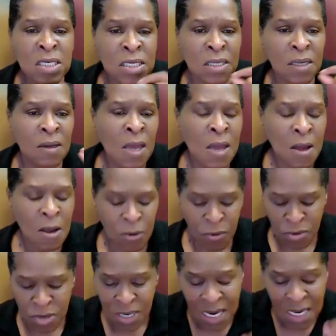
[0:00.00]
to
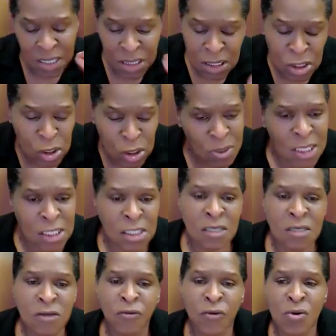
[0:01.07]
create
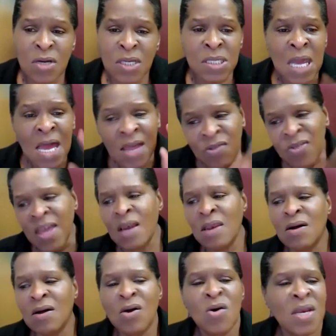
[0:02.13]
situations for us, they
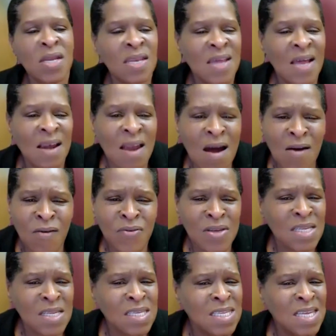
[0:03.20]
look on and they laugh and
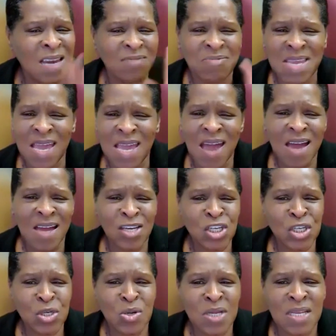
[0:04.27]
they say, yeah,
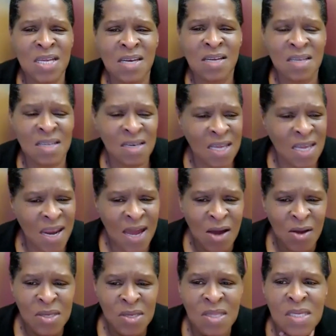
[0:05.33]
surely they're not going to get
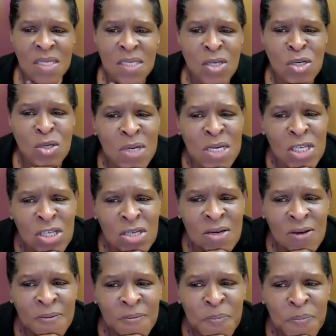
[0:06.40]
out of this situation.
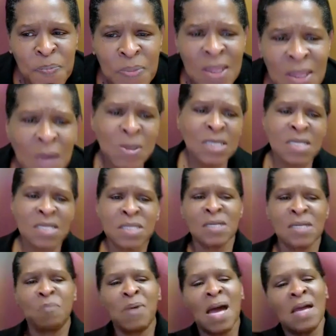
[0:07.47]
Let me just
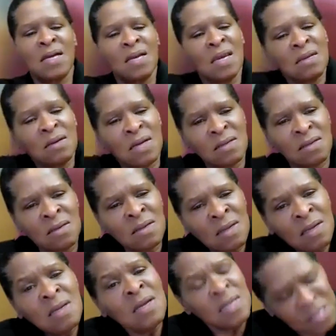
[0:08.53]
sit back and look and
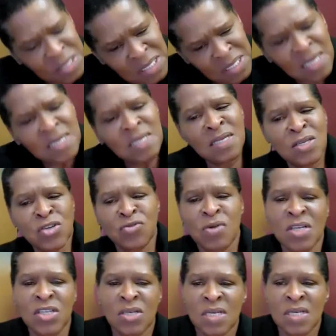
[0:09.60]
see the
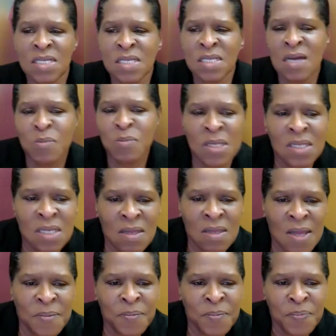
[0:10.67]
destruction that's coming to
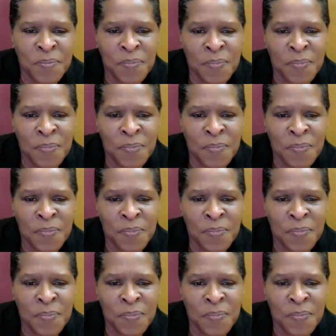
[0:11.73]
them.